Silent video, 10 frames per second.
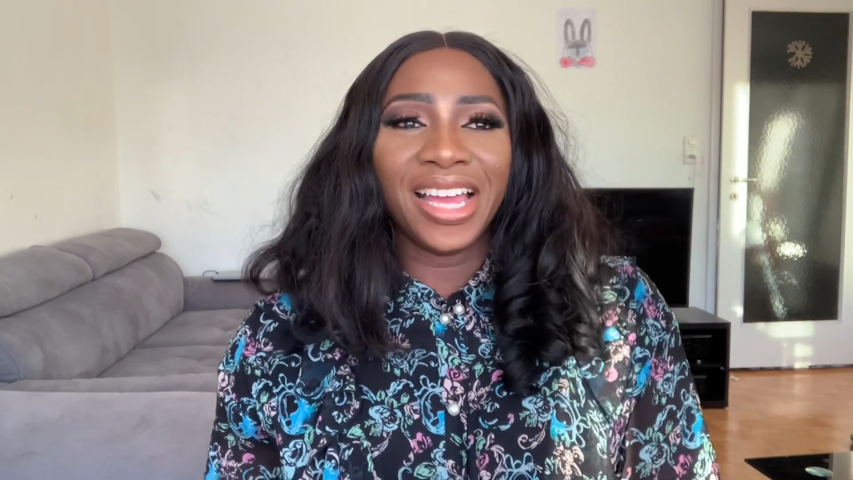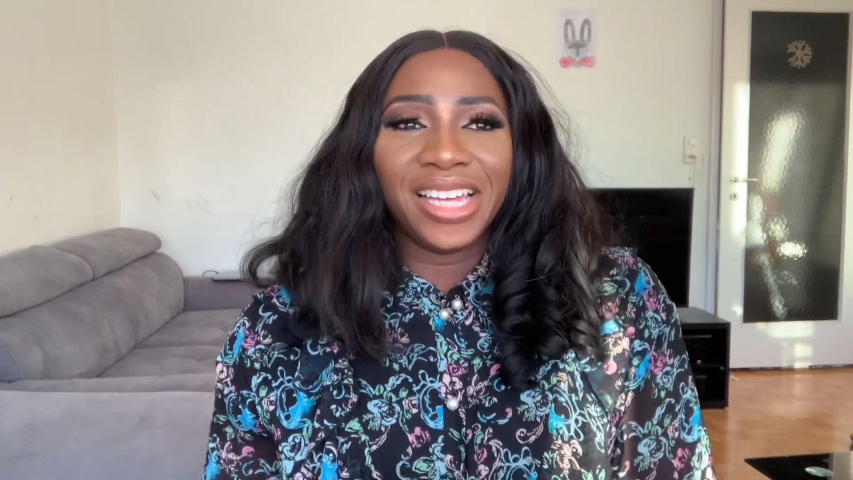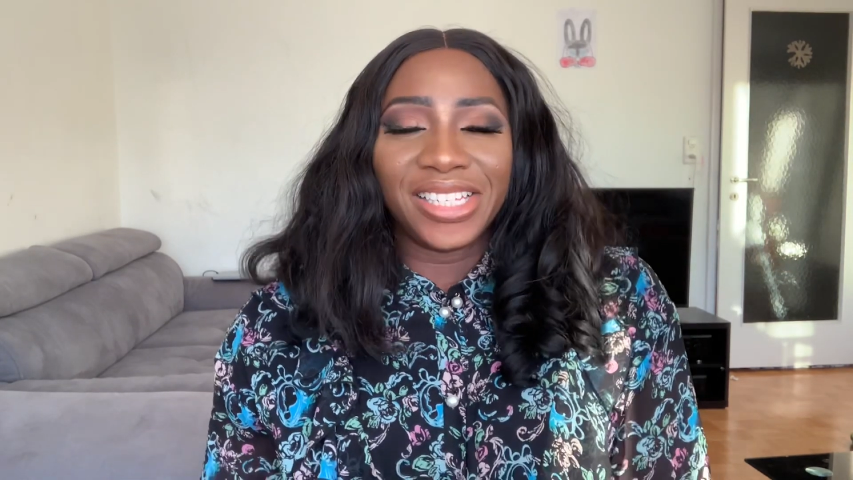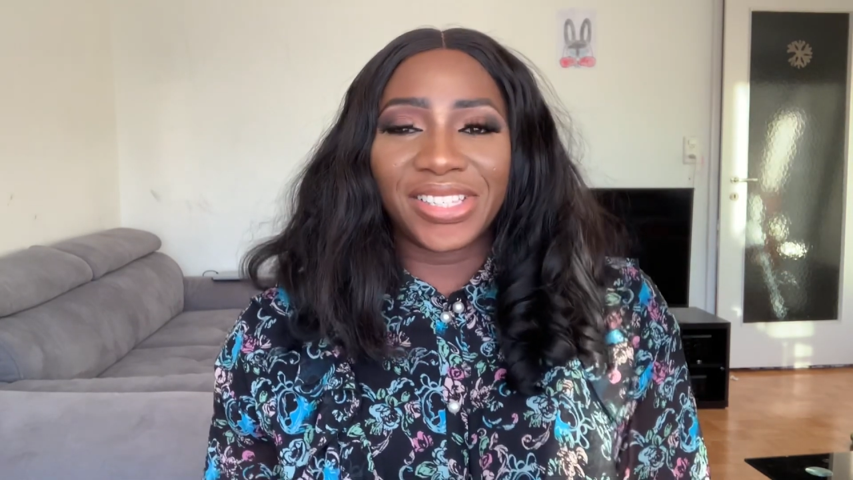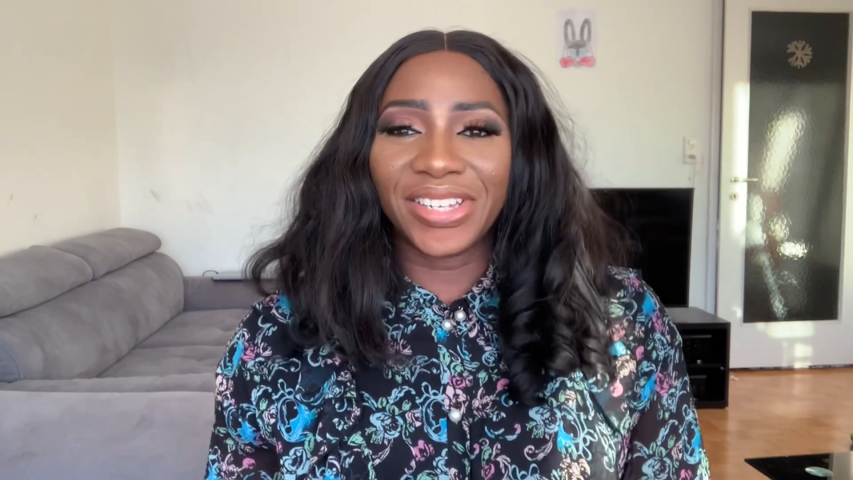
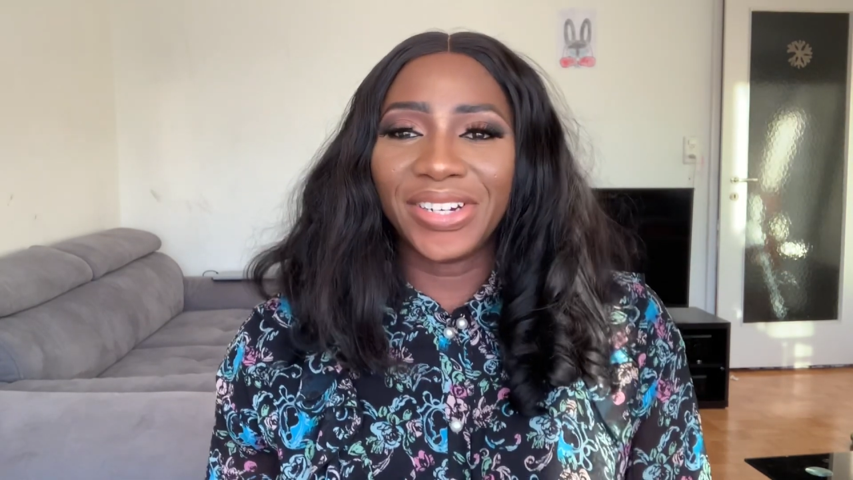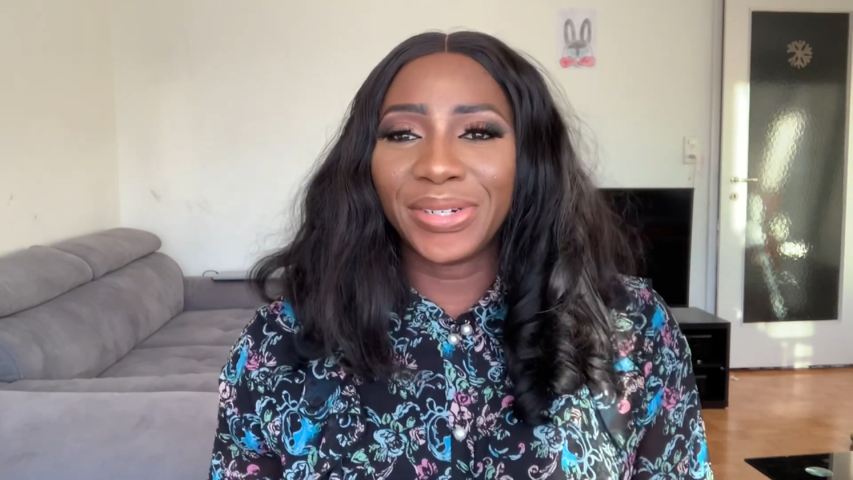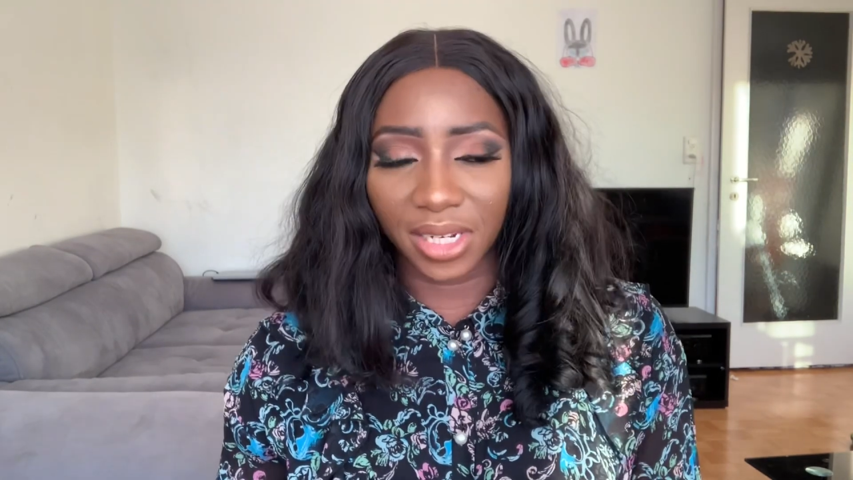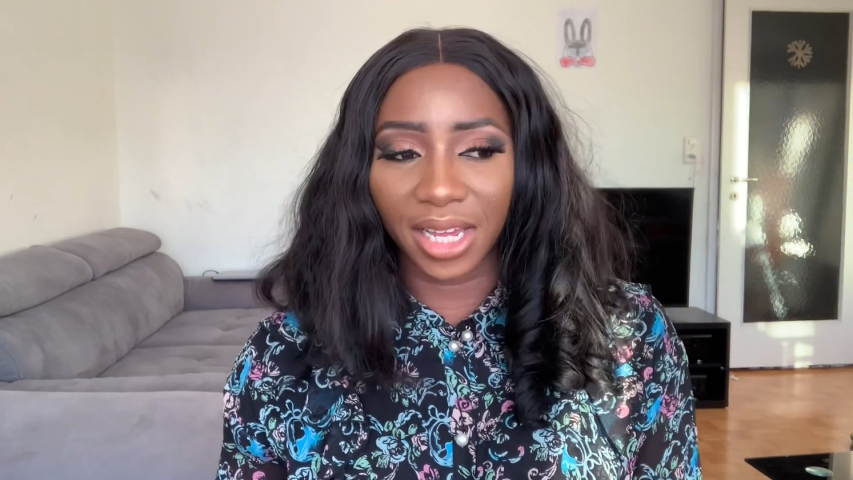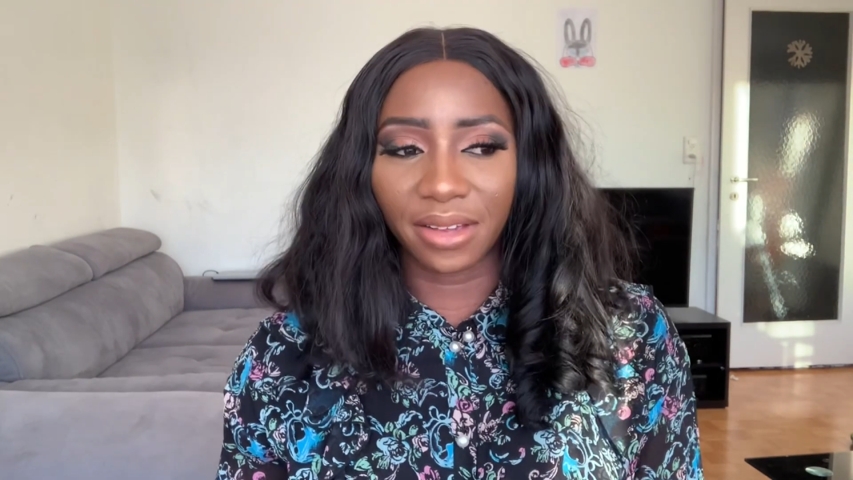So,
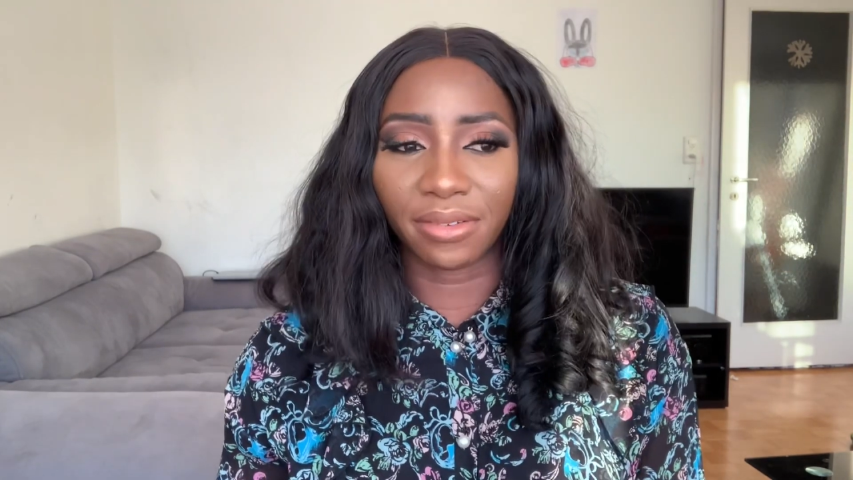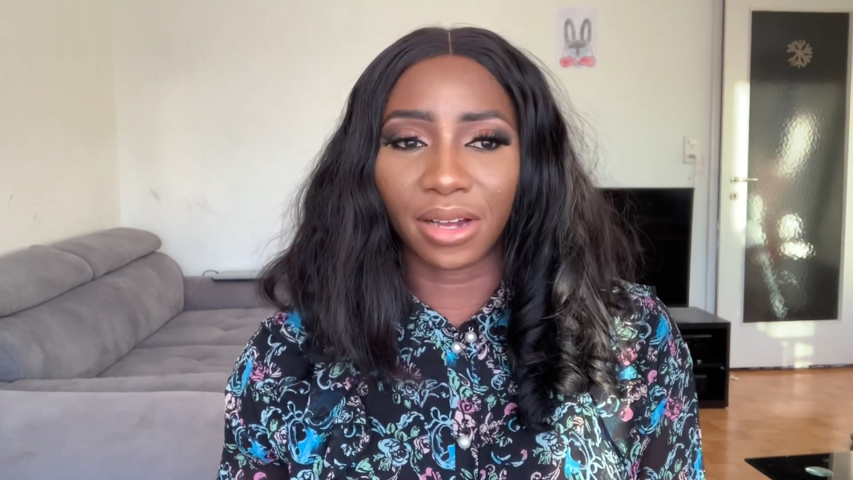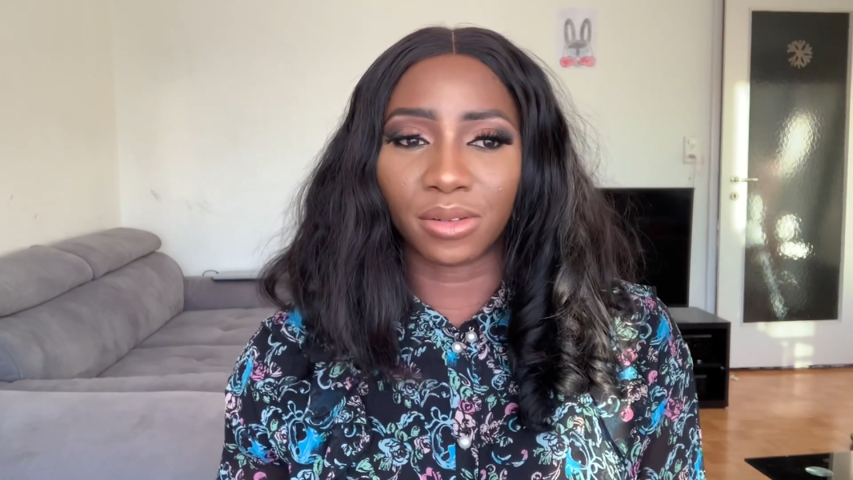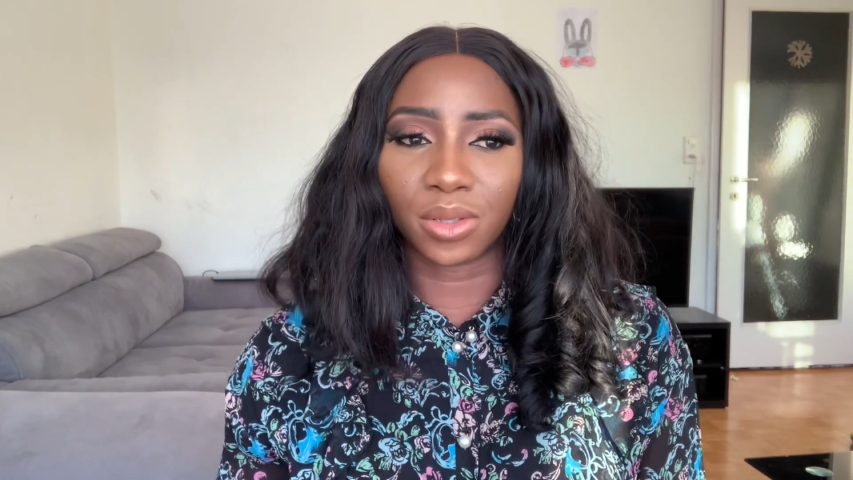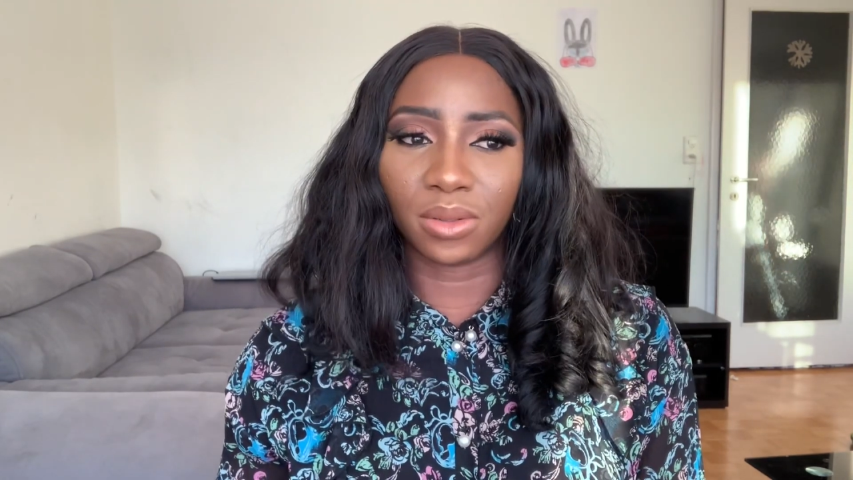life,
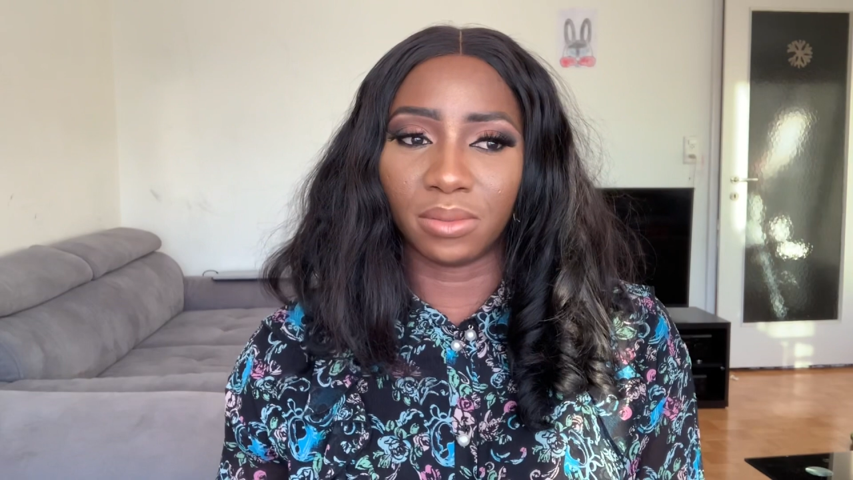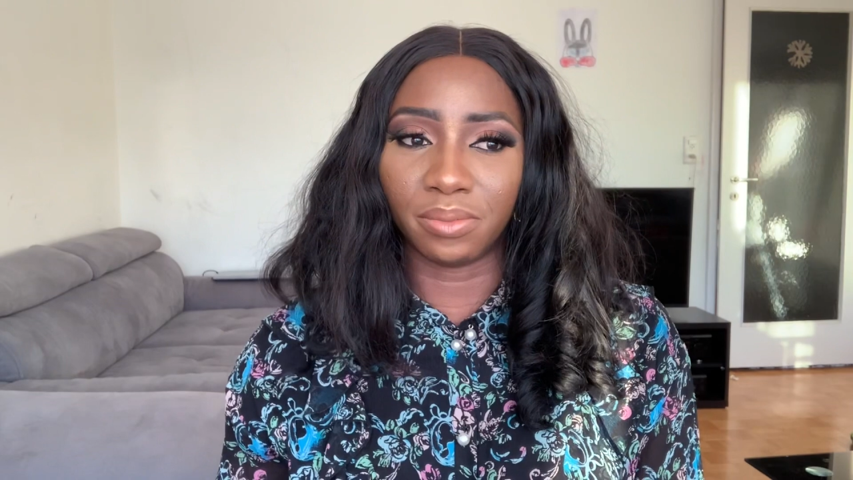how to